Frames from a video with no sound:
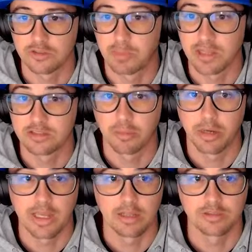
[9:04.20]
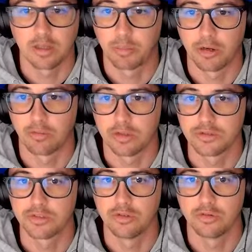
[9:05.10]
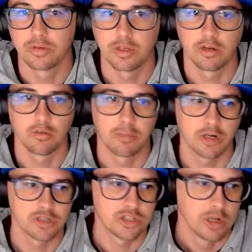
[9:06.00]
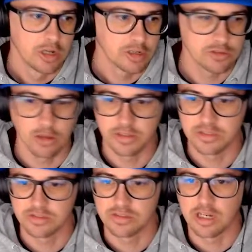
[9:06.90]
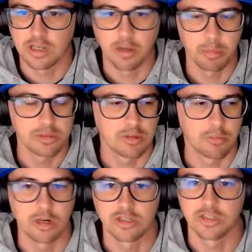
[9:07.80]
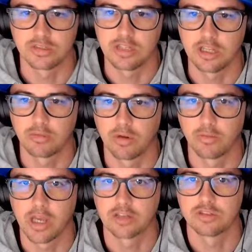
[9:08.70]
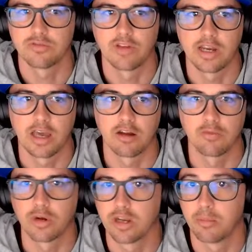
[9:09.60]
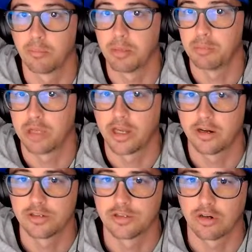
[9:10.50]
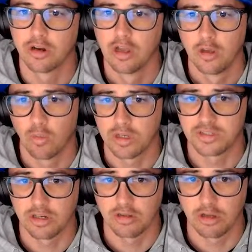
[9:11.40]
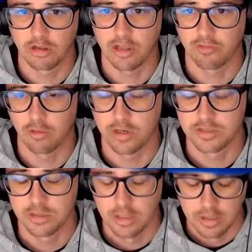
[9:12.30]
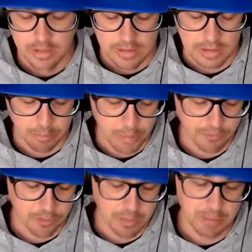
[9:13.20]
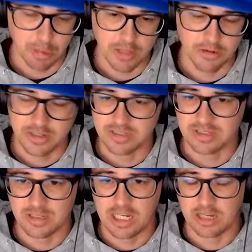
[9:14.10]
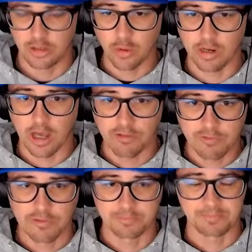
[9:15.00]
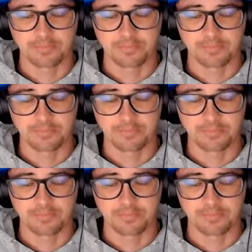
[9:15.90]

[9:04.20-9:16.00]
just pick somebody else up here real soon, March, because all this is leading up until March 16th when we actually find out if we're going to be players or what it's going to look like for us. But for me, Butler he didn't do enough.